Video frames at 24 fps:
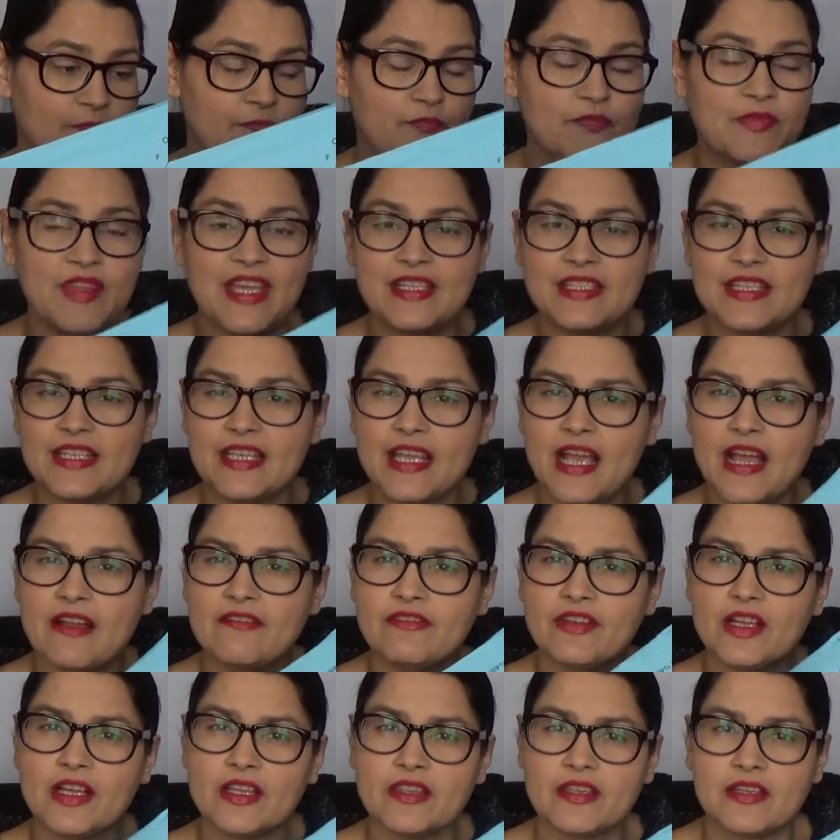they did
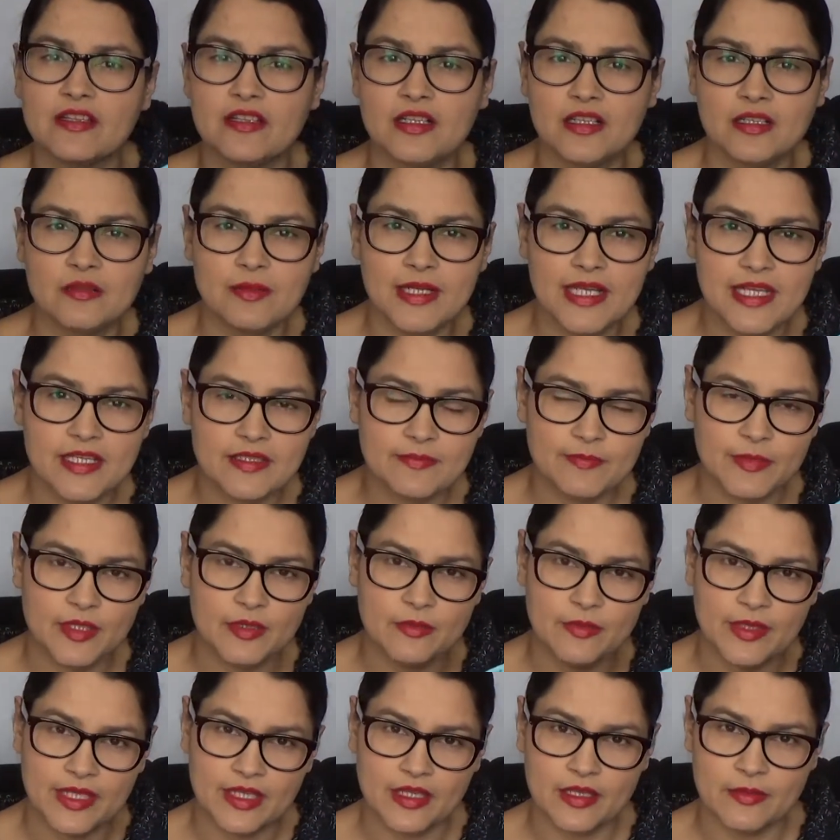have other colourways, but
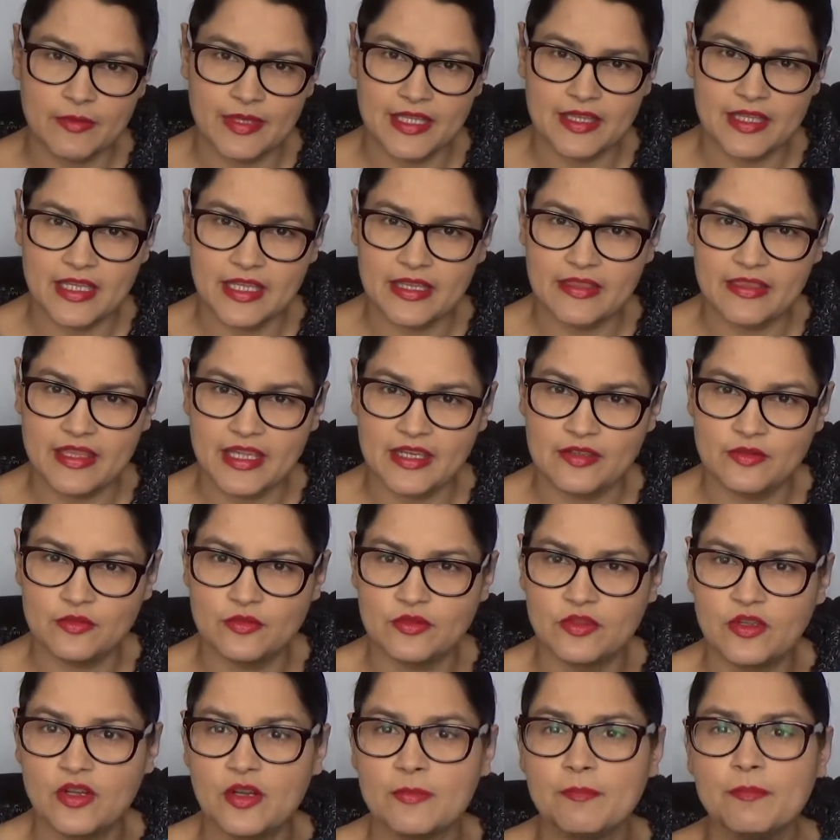when I went there they'd all
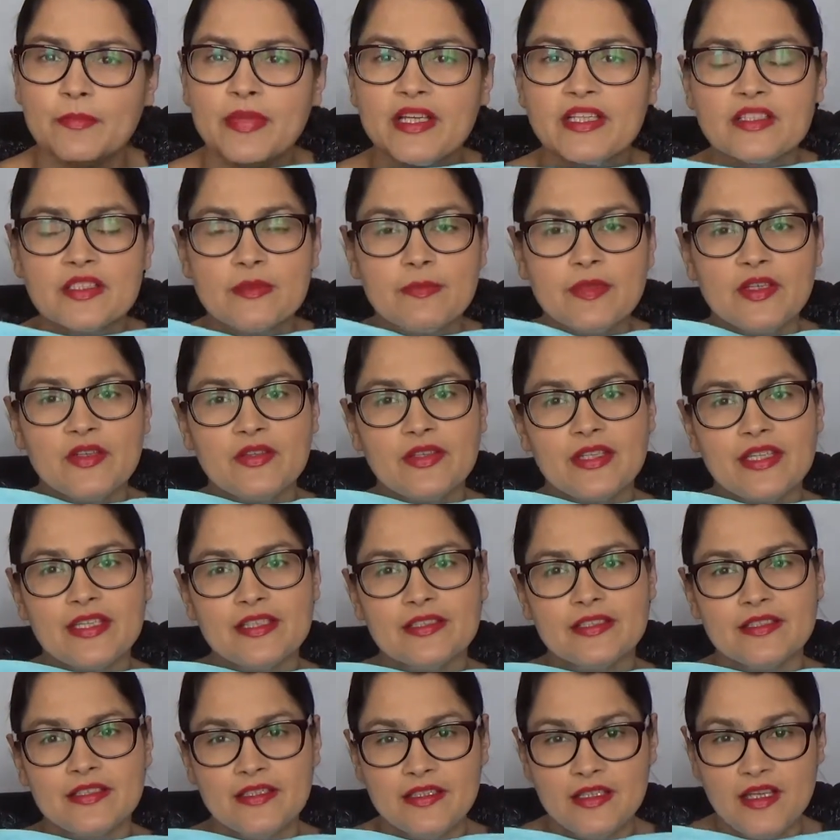gone. But to be
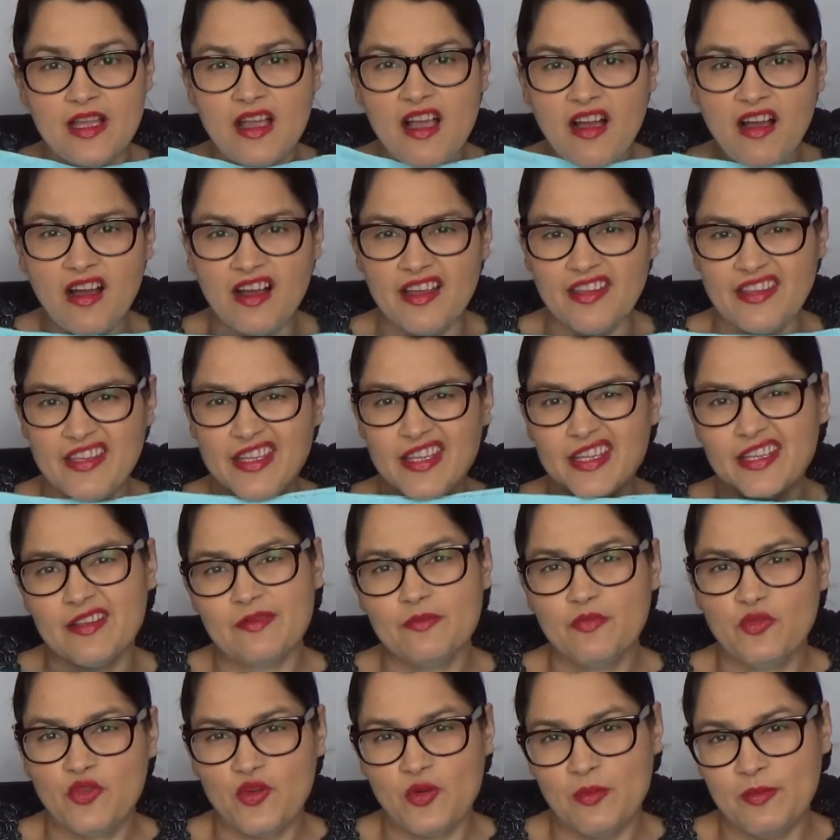honest, I think
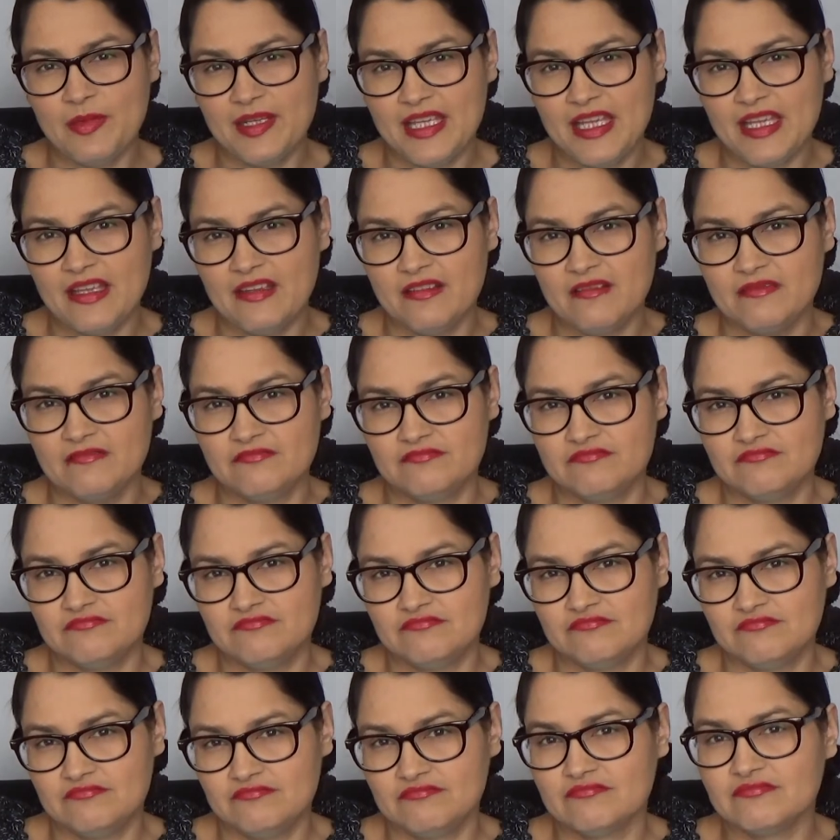probably
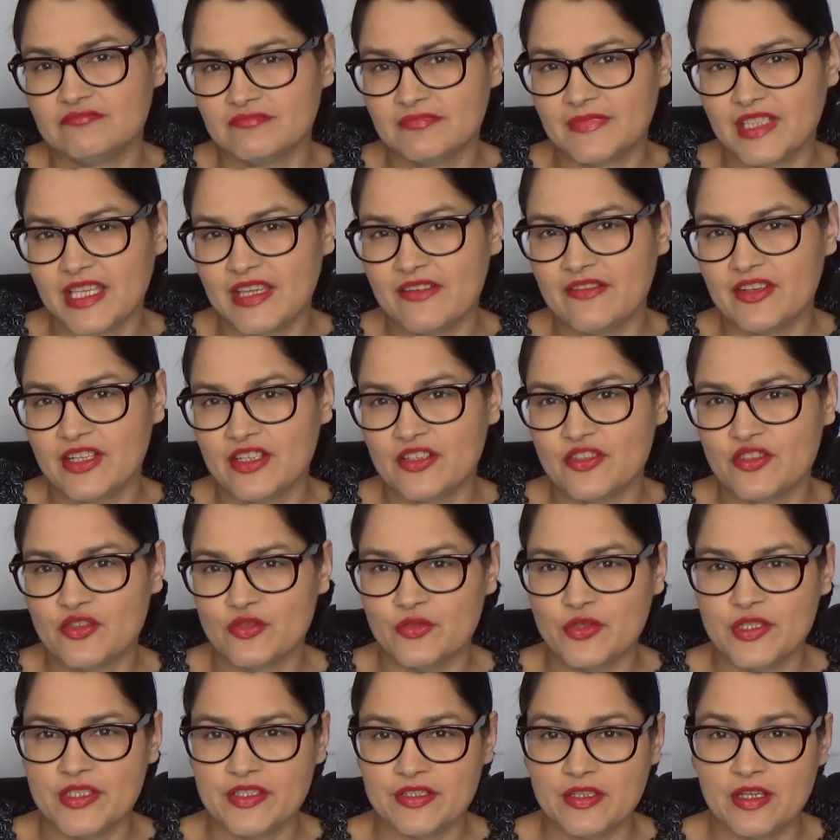given a
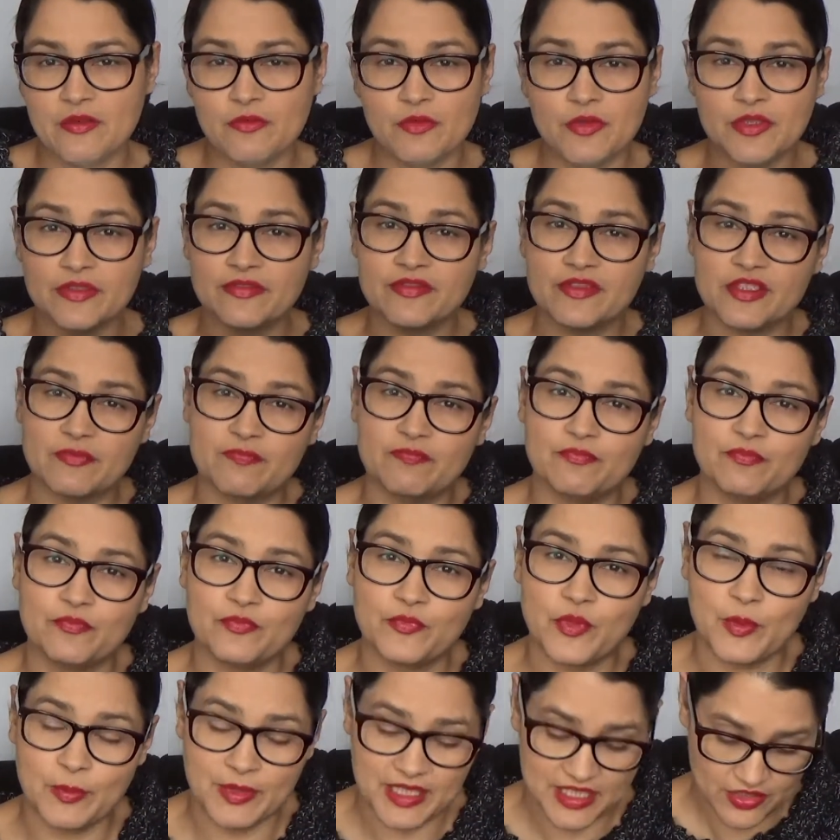choice I would have
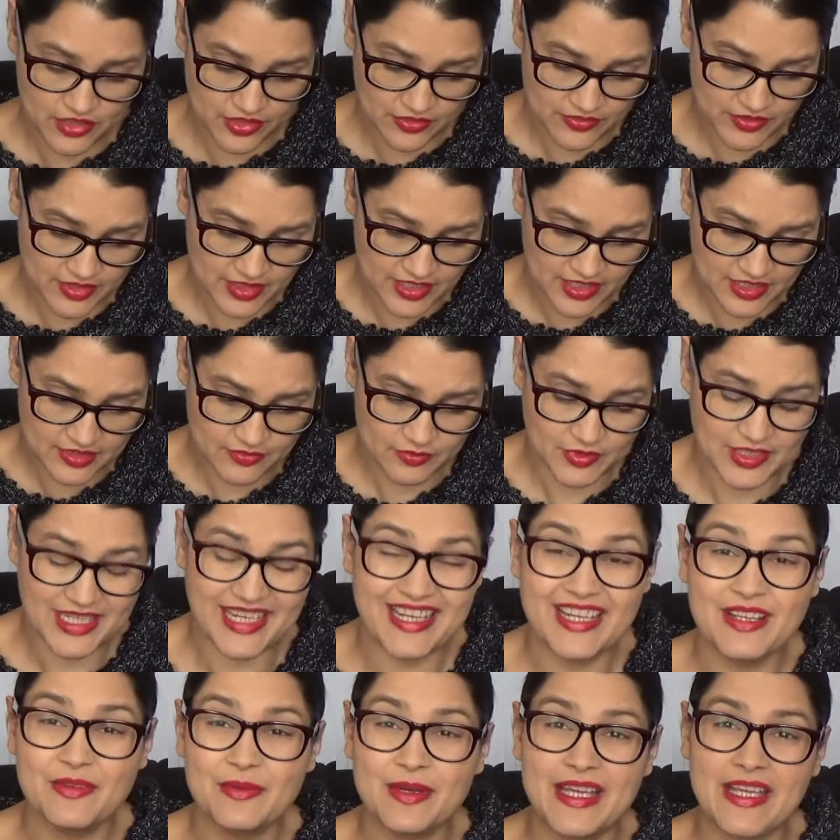probably chosen this one
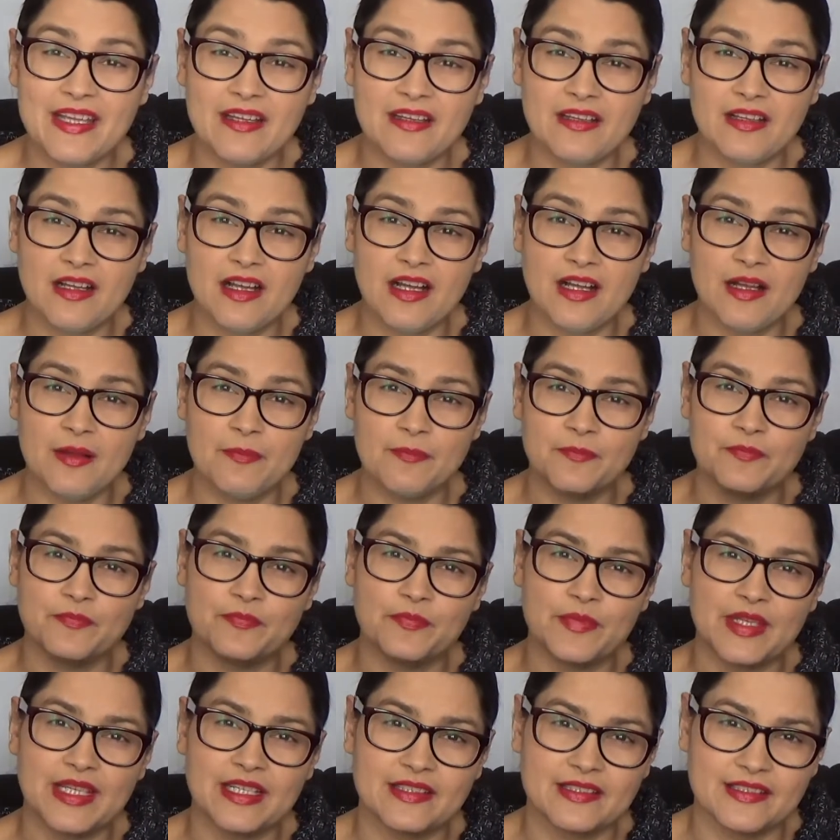anyway,
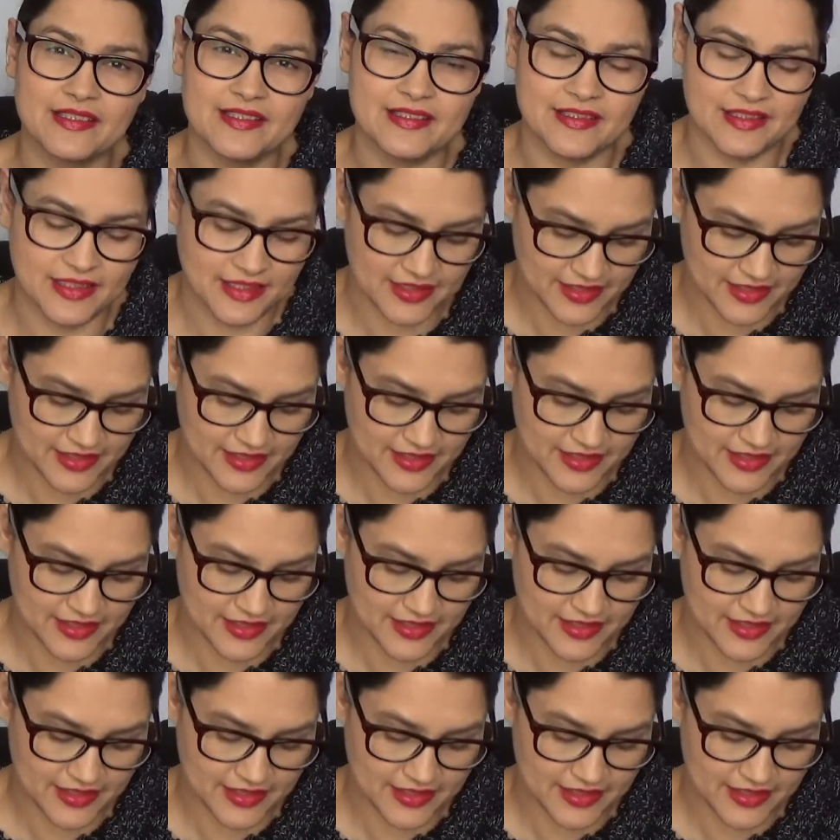because